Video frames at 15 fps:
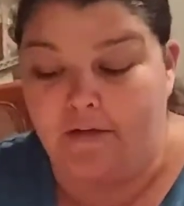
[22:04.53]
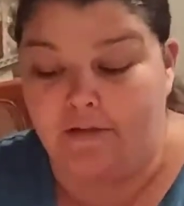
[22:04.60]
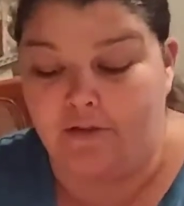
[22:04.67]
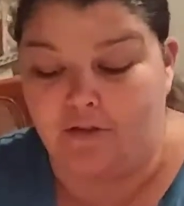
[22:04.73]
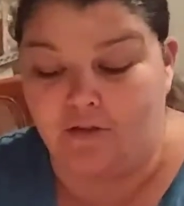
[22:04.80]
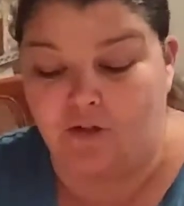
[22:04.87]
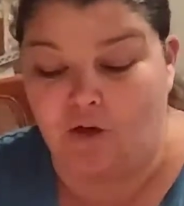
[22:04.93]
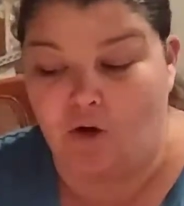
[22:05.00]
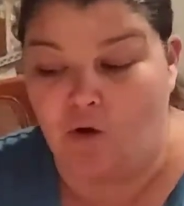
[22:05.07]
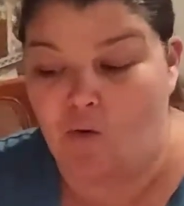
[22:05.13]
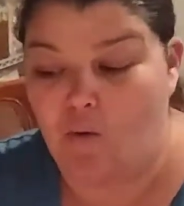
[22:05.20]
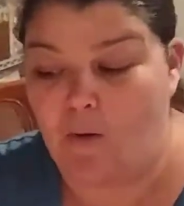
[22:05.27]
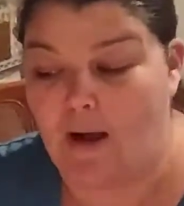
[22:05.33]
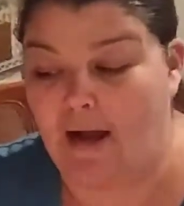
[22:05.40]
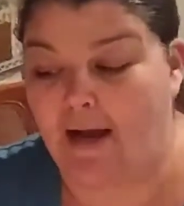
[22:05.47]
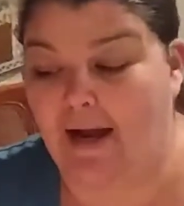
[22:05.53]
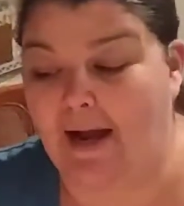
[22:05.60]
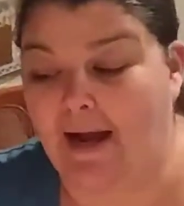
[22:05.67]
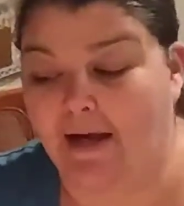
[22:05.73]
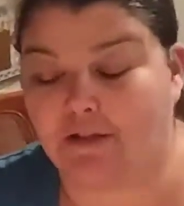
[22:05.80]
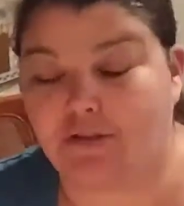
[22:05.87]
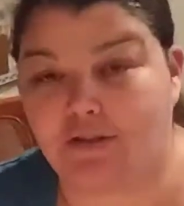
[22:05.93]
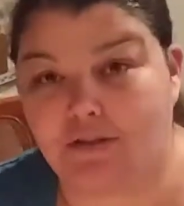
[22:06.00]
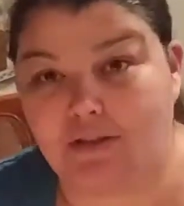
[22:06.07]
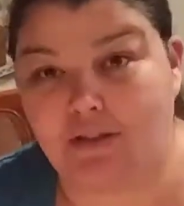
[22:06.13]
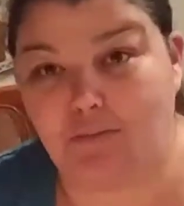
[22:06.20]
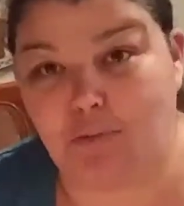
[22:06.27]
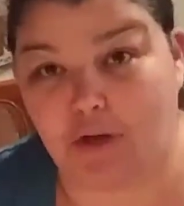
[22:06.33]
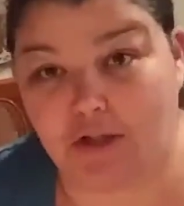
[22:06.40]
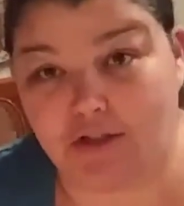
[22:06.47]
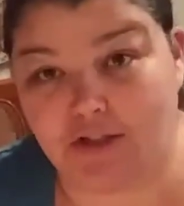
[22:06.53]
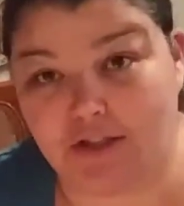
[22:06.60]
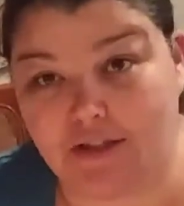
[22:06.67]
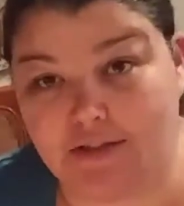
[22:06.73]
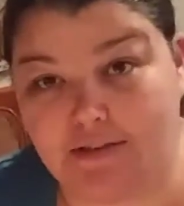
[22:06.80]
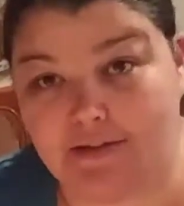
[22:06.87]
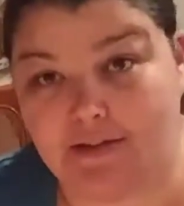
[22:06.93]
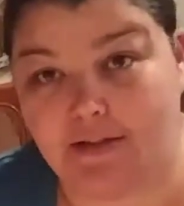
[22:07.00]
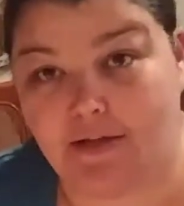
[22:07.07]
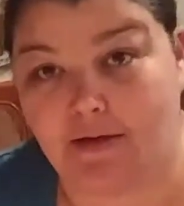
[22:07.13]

so I actually purchased